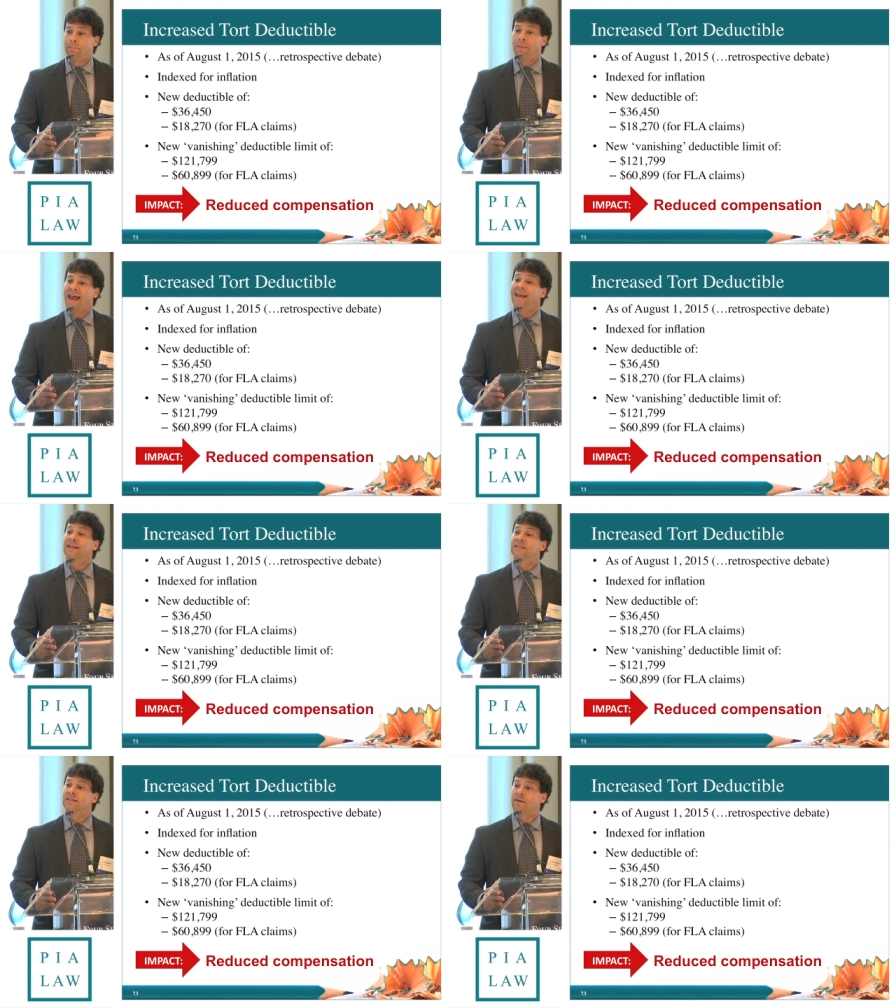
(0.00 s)
pain
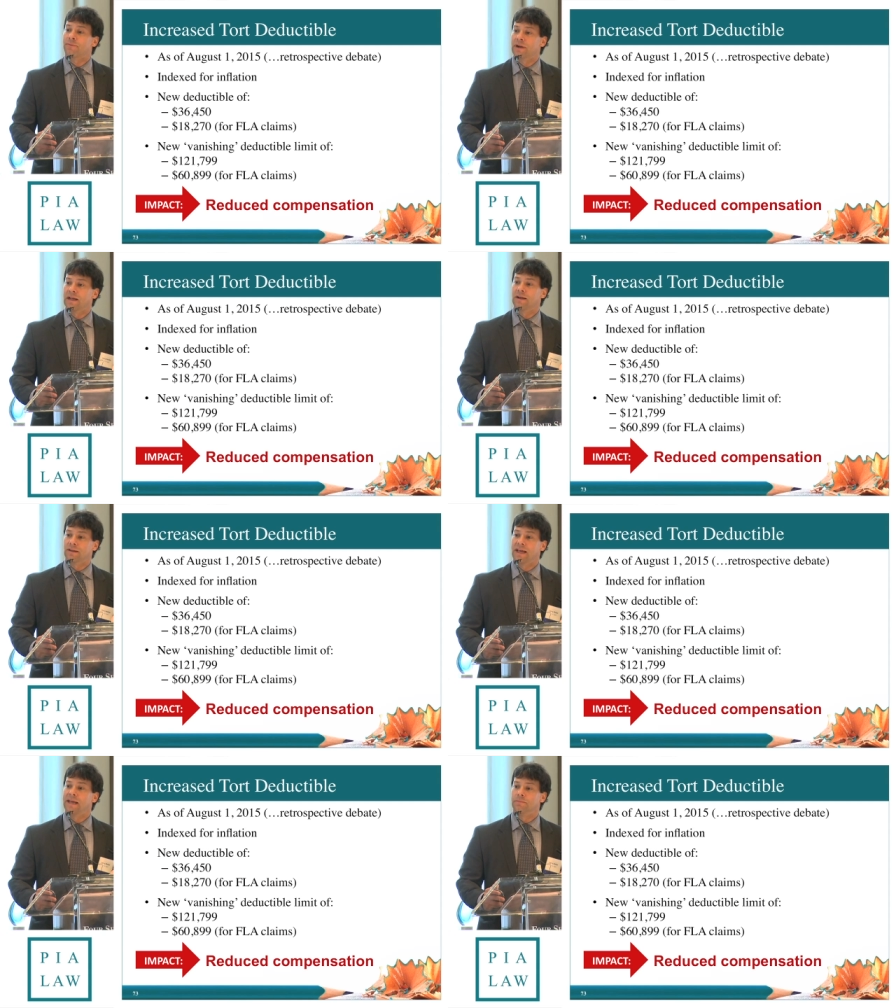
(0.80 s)
and suffering
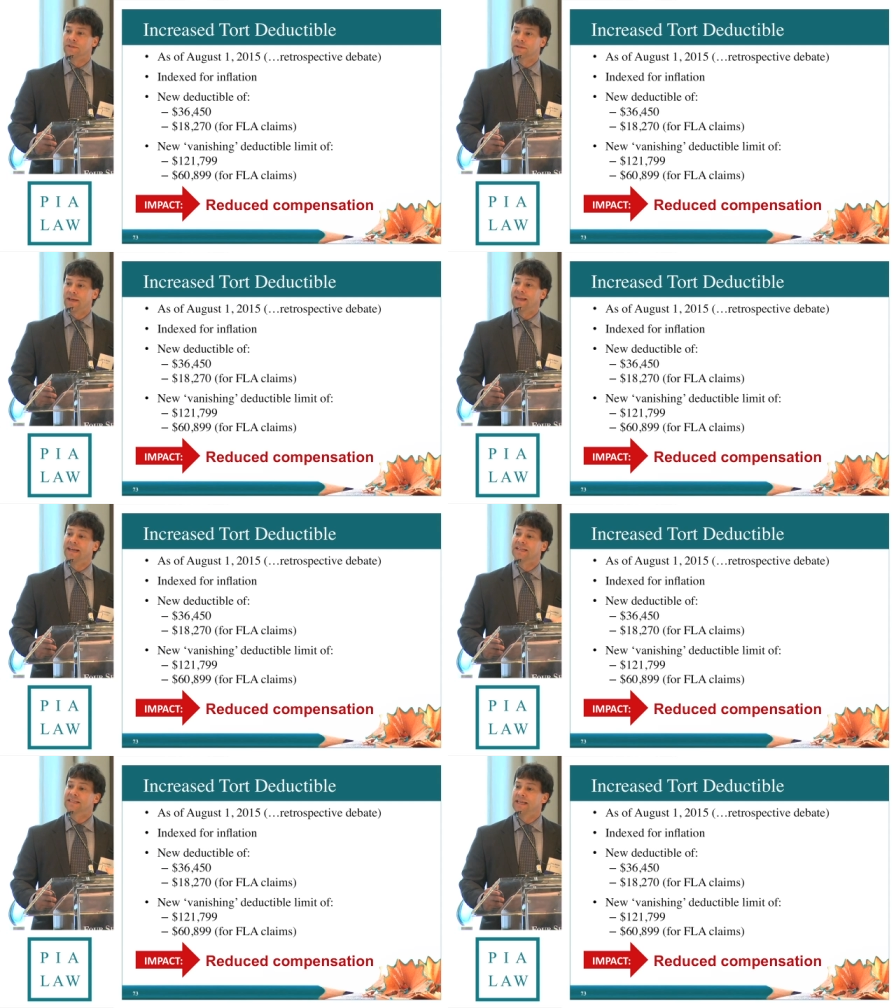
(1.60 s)
claims that
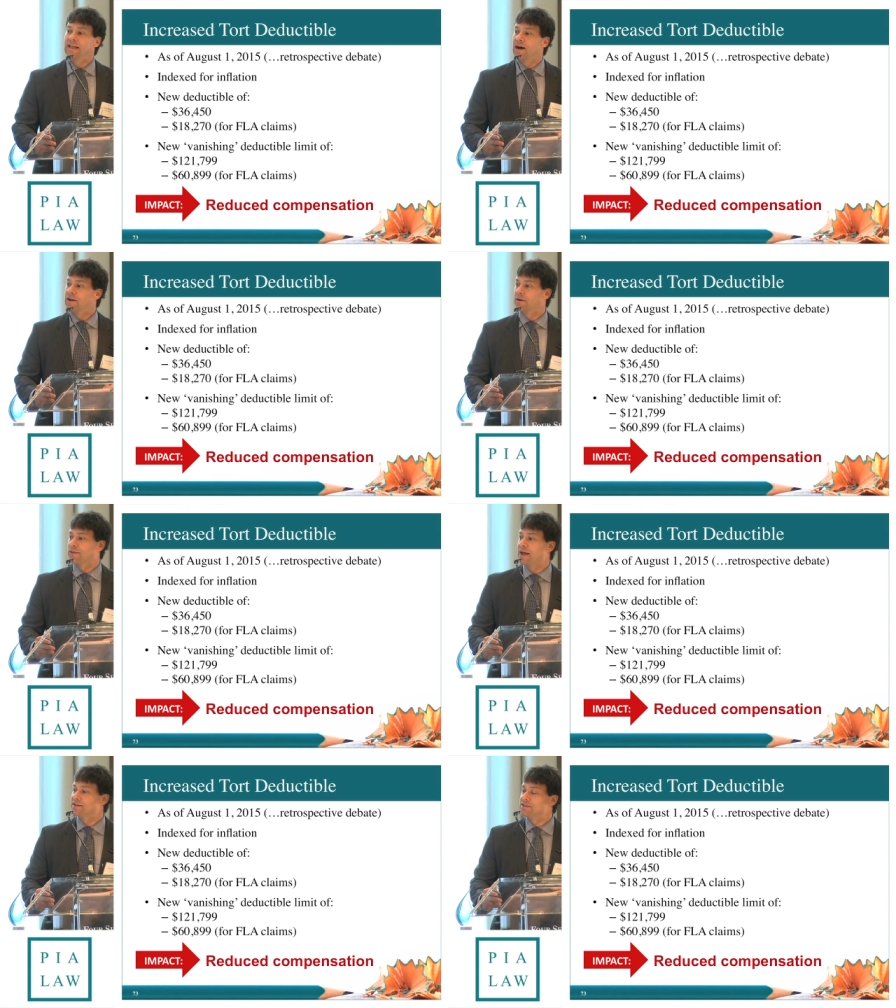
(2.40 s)
exceed
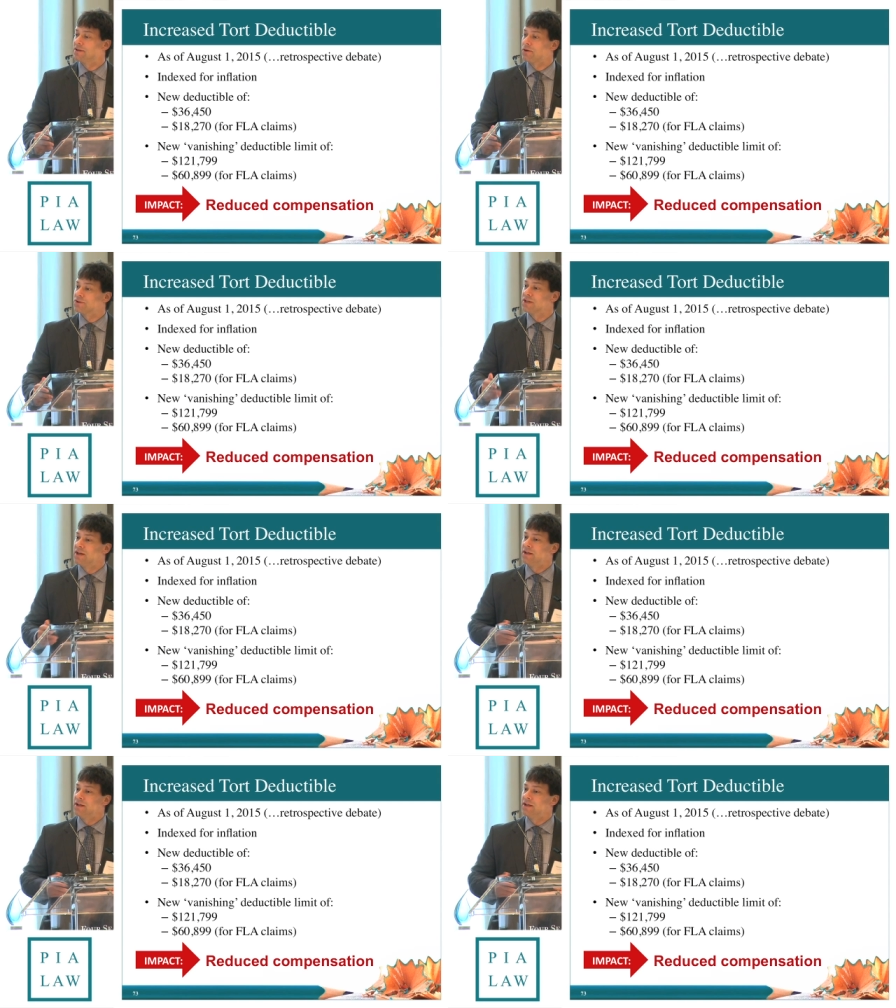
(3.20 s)
$100,000,